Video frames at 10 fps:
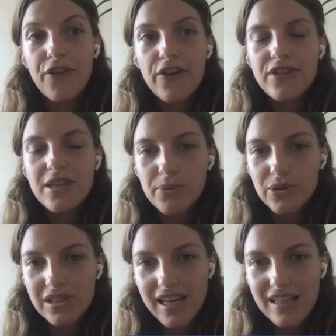
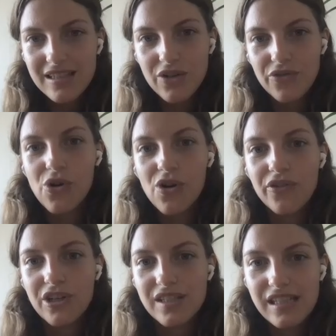50% of all of
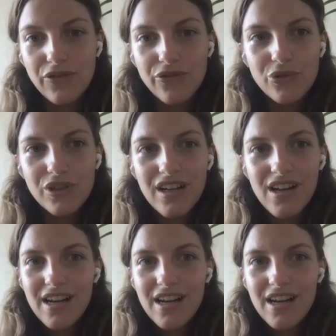our seafood